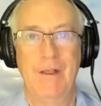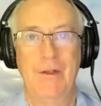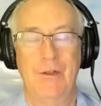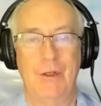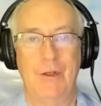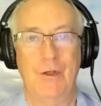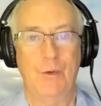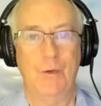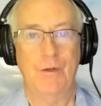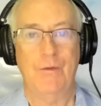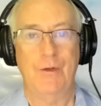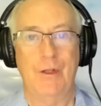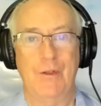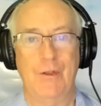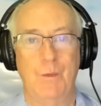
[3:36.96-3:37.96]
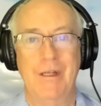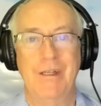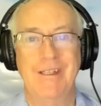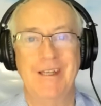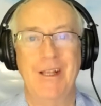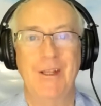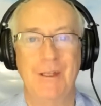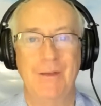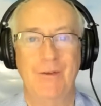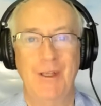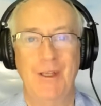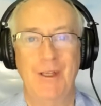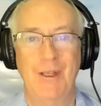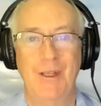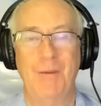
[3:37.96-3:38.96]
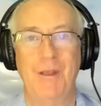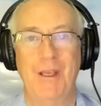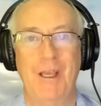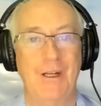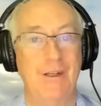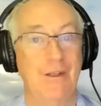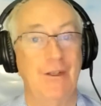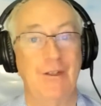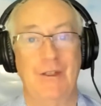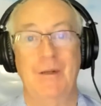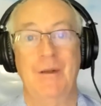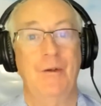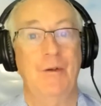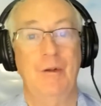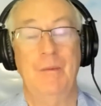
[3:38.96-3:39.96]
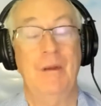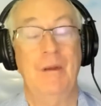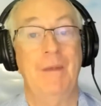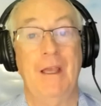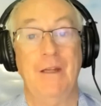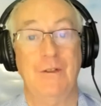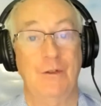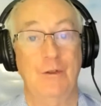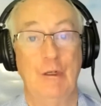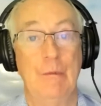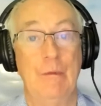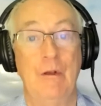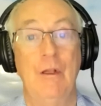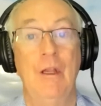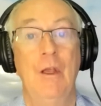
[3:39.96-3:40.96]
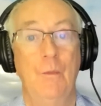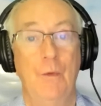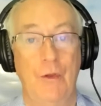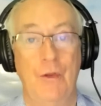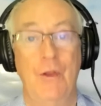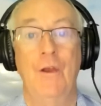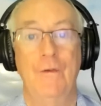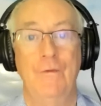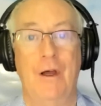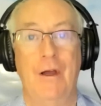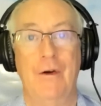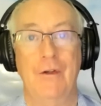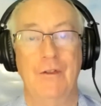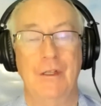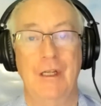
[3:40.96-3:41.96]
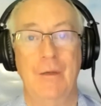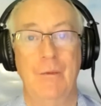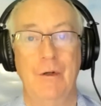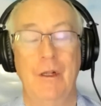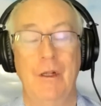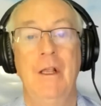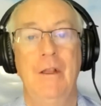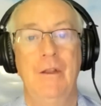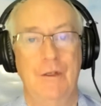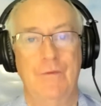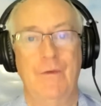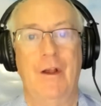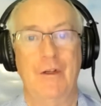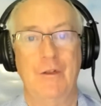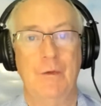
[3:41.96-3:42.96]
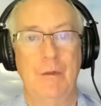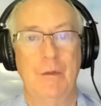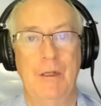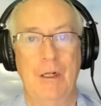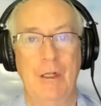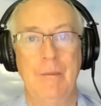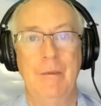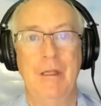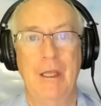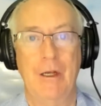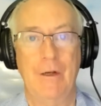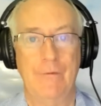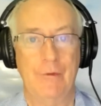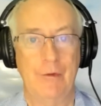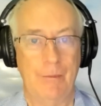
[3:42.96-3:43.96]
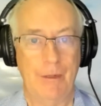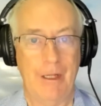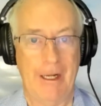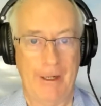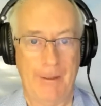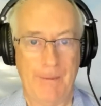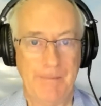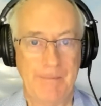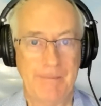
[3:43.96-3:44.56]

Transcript: So you could have lost one-tenth of a year's G D P out of this, and it could have been back to normal with no virus anywhere. This virus would have been eliminated from the planet.